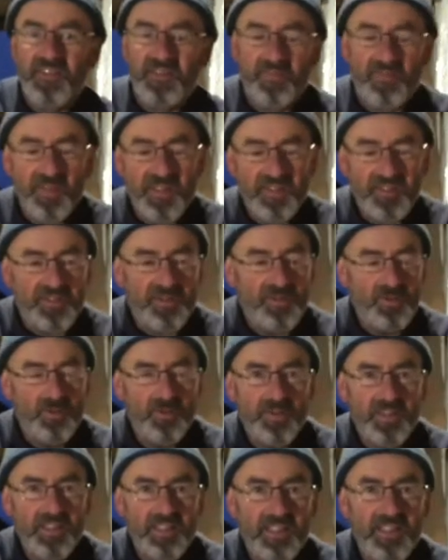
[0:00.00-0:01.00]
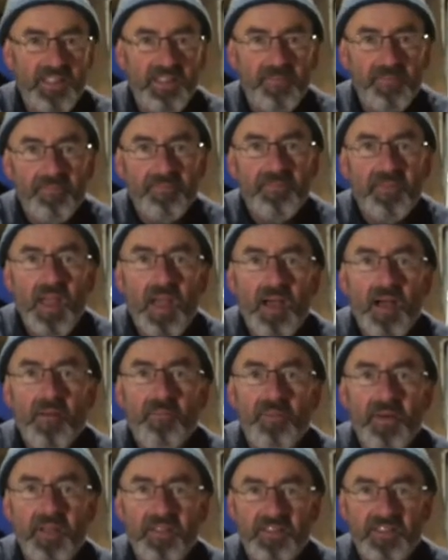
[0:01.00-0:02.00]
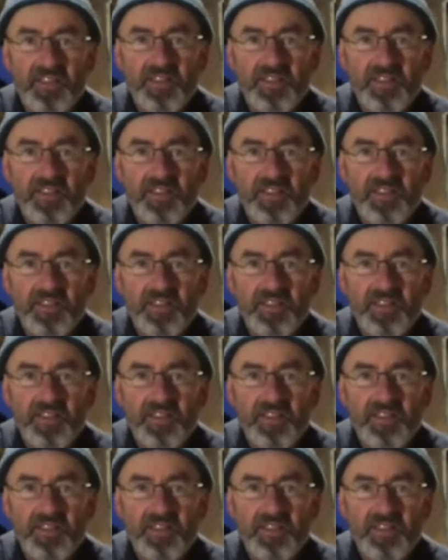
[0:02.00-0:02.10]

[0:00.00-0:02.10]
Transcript: being stored in here. But